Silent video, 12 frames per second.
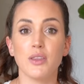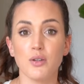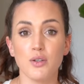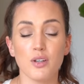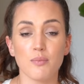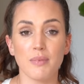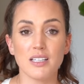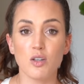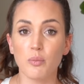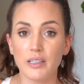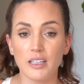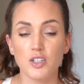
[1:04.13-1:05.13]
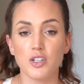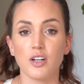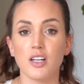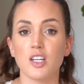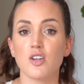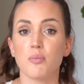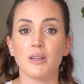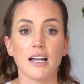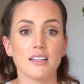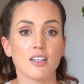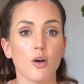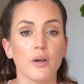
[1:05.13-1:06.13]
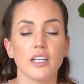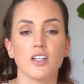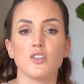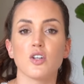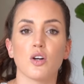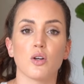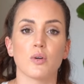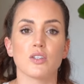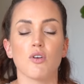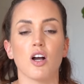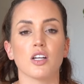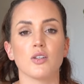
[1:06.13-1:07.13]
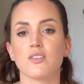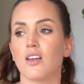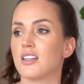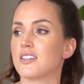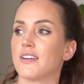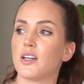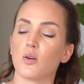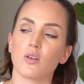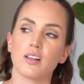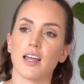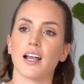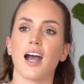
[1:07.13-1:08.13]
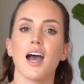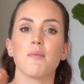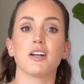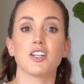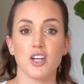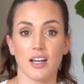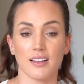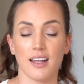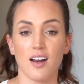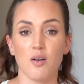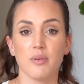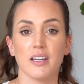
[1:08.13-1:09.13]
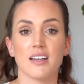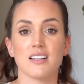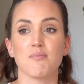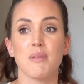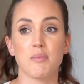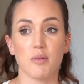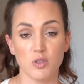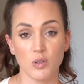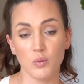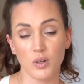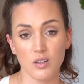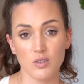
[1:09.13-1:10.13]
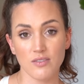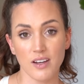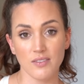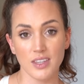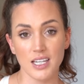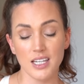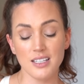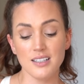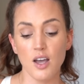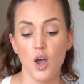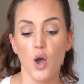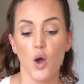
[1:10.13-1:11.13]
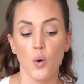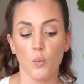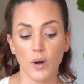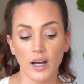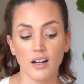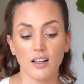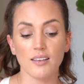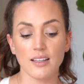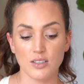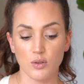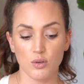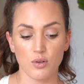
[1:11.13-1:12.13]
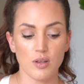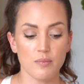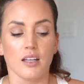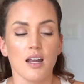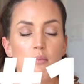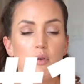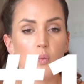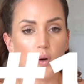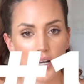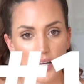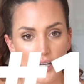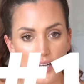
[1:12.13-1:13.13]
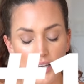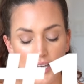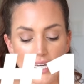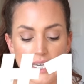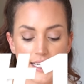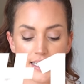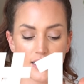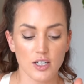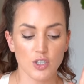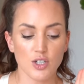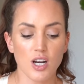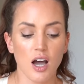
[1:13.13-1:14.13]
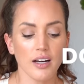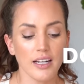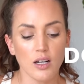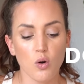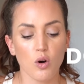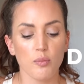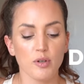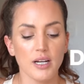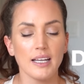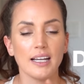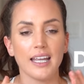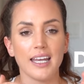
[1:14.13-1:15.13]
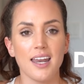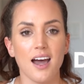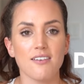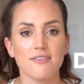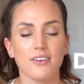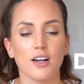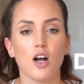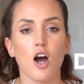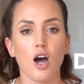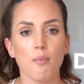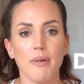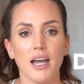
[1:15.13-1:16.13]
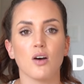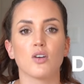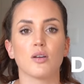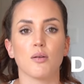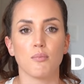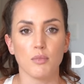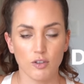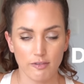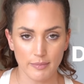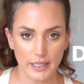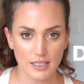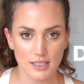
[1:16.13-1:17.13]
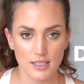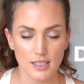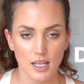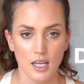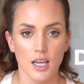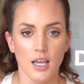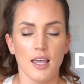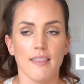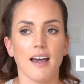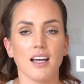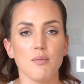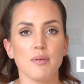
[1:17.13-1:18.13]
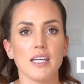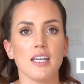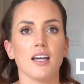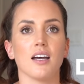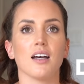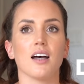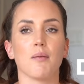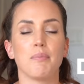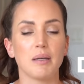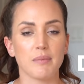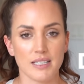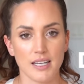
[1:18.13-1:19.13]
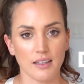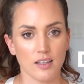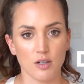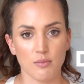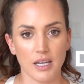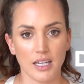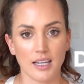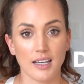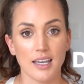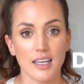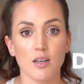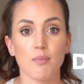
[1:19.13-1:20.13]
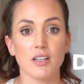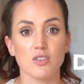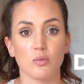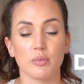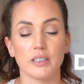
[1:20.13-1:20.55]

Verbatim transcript: through your muscle building journey and you're plateauing and you don't know what's wrong and you saw this video and you're like, I'm gonna check that out because maybe I'm doing one of those five things. Well, let's go through them. Number one is you're not incorporating enough compound movements. That could be a big mistake that you're making in muscle